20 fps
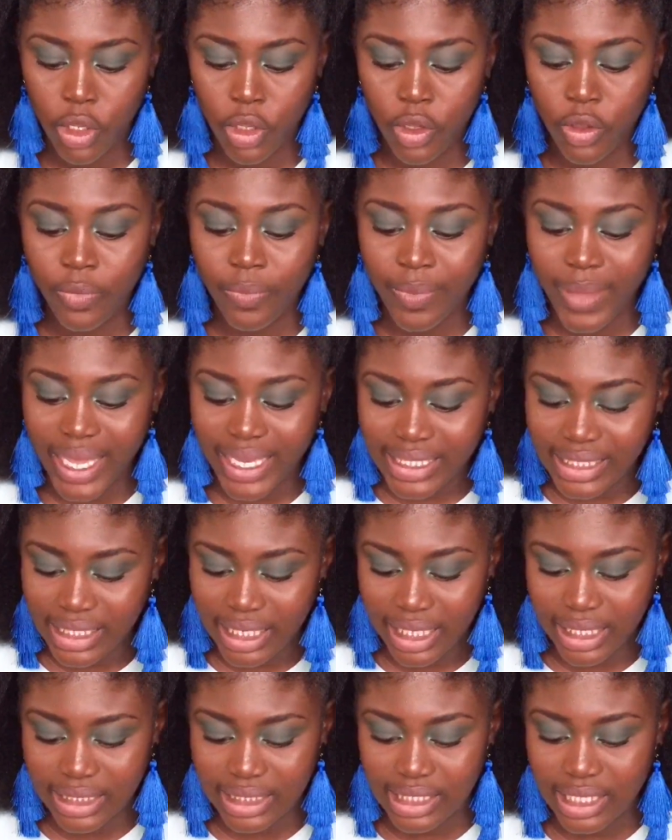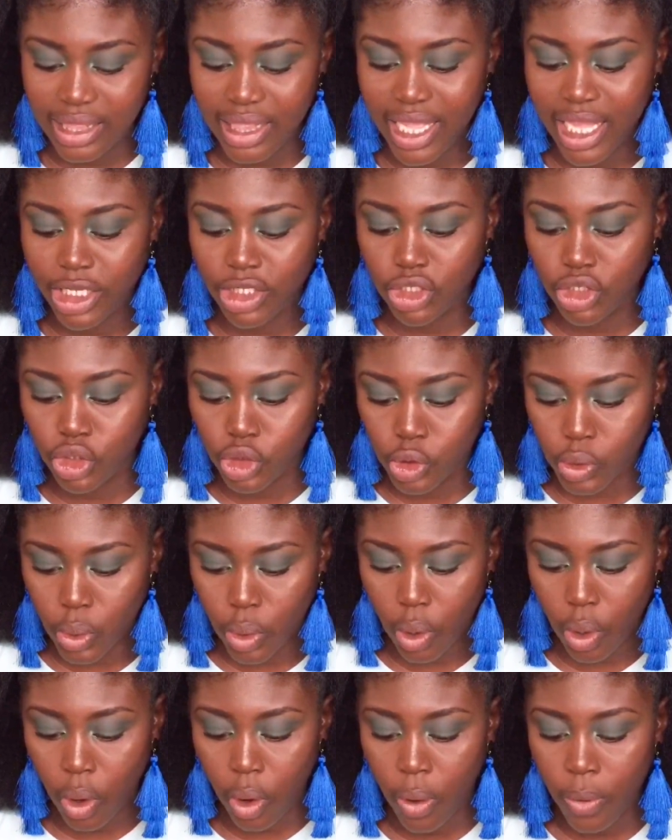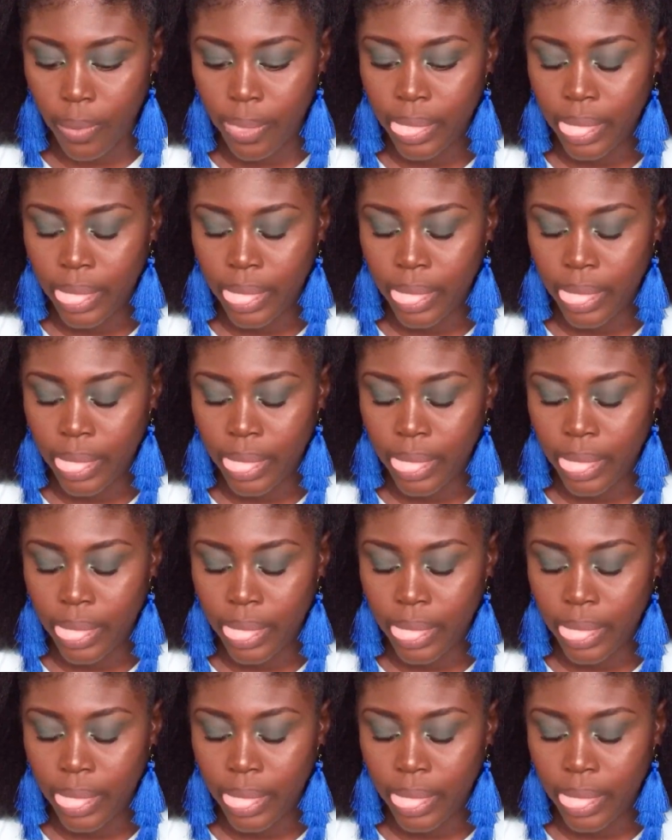humectants that draw